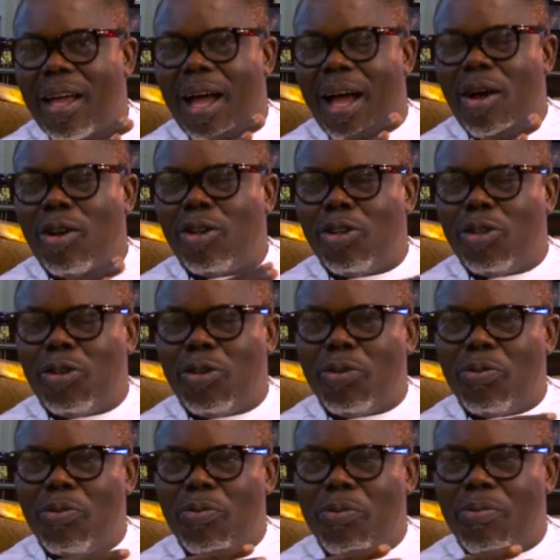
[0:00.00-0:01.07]
how do
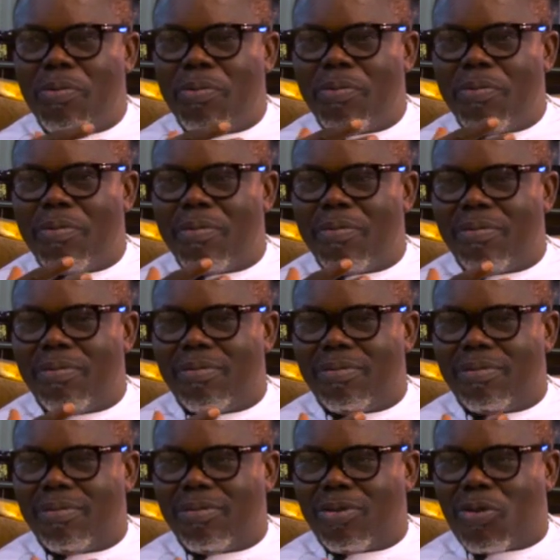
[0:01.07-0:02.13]
you
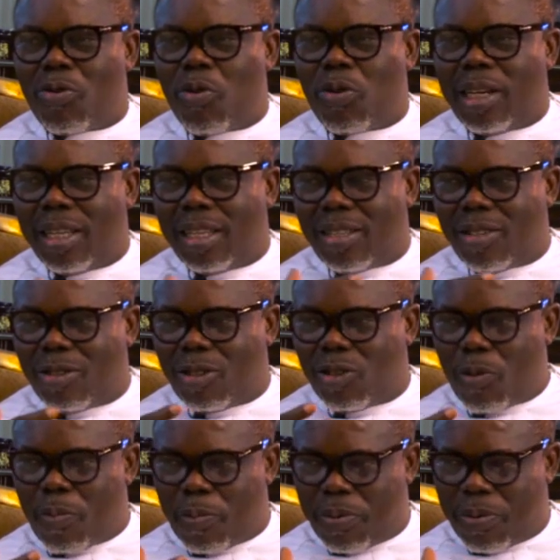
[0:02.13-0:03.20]
cook this
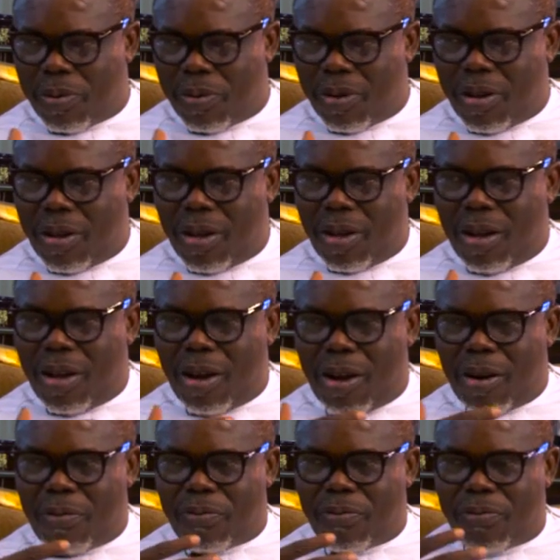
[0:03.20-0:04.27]
soup
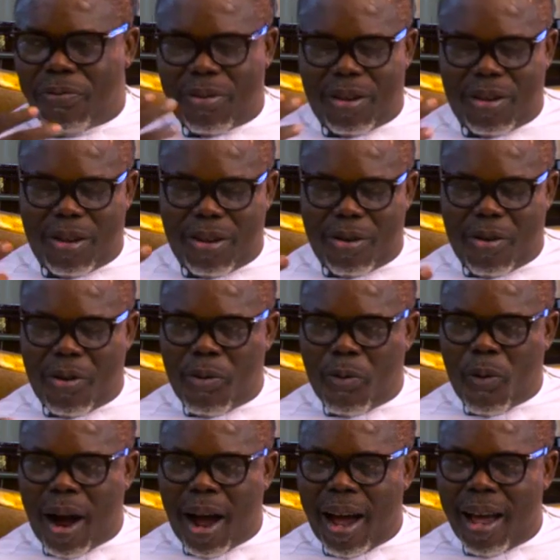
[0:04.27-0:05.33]
of a
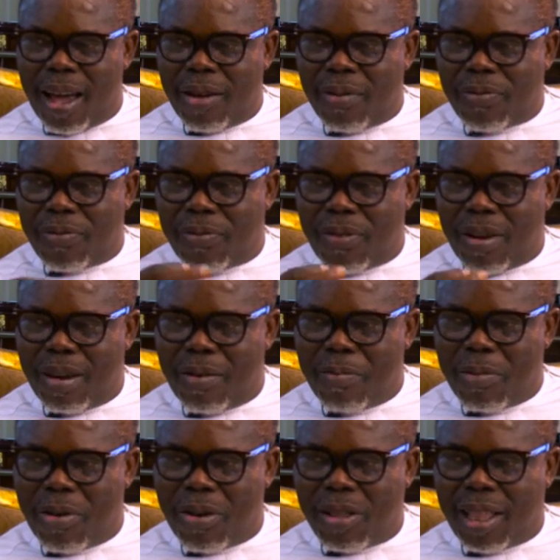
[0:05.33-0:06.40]
wife, a
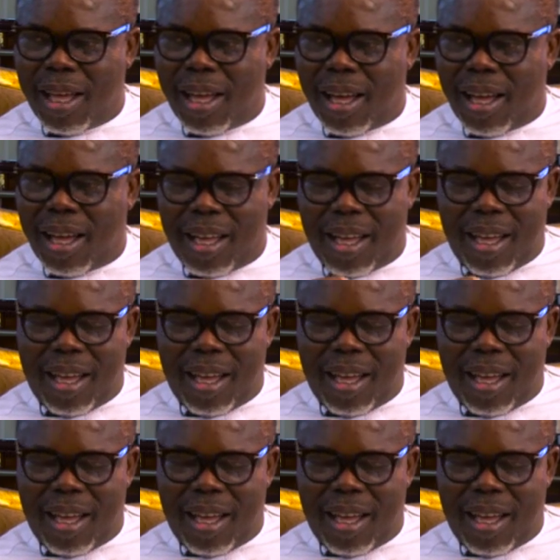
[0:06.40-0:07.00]
mother,